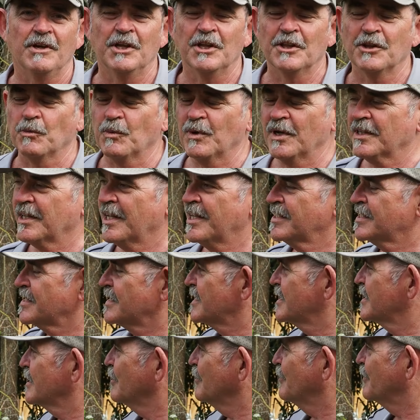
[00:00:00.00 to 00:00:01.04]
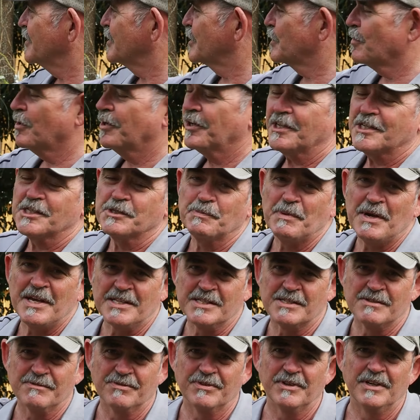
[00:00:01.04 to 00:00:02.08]
The wetlands itself is quite
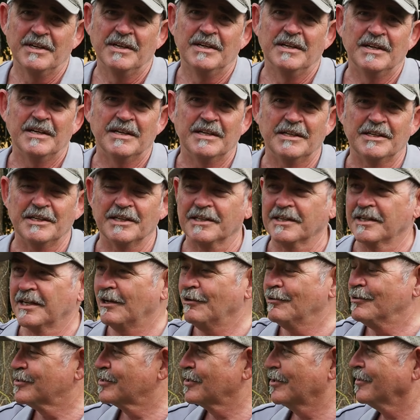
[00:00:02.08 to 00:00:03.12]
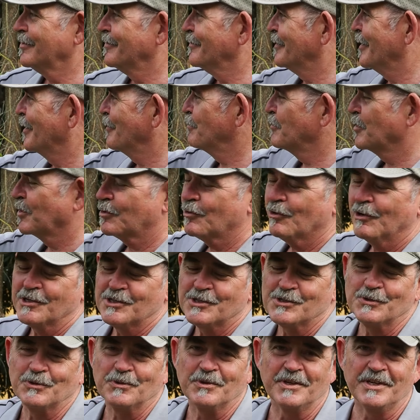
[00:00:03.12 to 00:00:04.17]
expansive. It goes on, I'm not quite
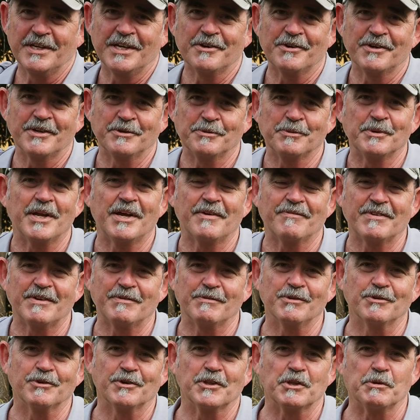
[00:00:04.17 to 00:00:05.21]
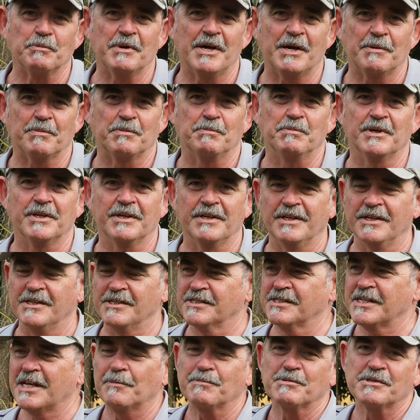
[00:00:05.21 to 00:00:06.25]
sure the area, I would have to have a look at the map, but it
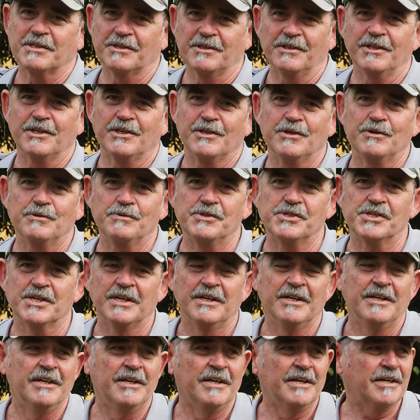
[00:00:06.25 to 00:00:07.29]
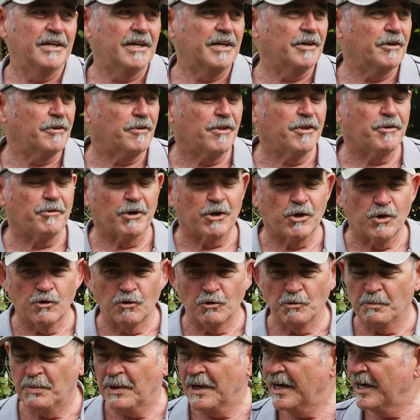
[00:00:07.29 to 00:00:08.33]
is absolutely huge. There are
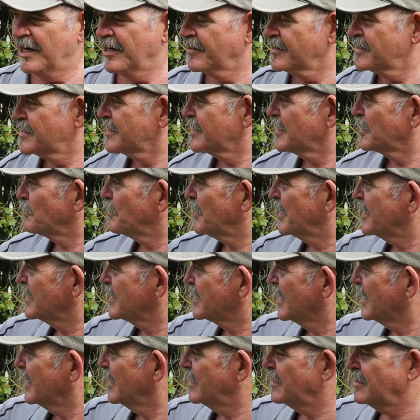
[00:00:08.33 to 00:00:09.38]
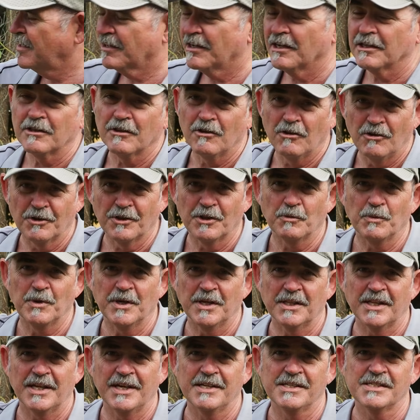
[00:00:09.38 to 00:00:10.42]
good paths that are maintained along the
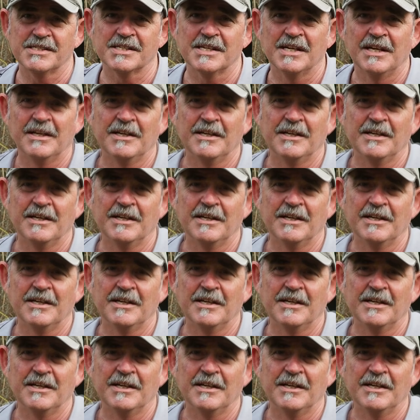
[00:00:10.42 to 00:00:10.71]
wetlands,